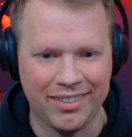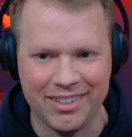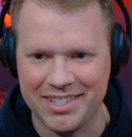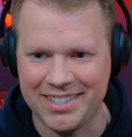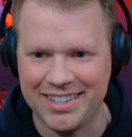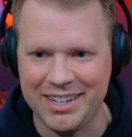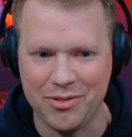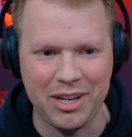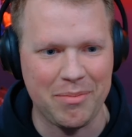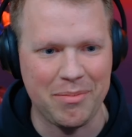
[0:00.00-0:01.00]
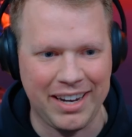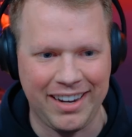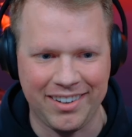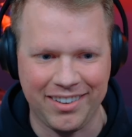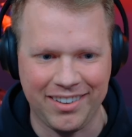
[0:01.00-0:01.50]
There's he's reading by
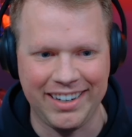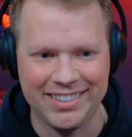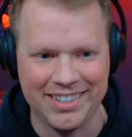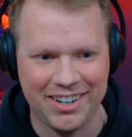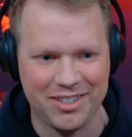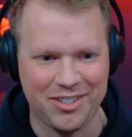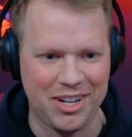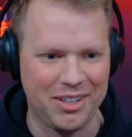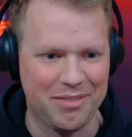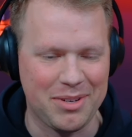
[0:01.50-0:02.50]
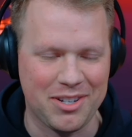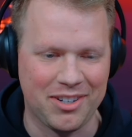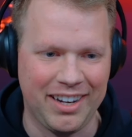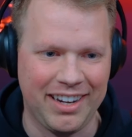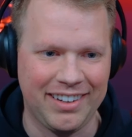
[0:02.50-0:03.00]
candlelight. Doctor Jekyll and
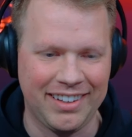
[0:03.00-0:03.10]
Mister Hyde.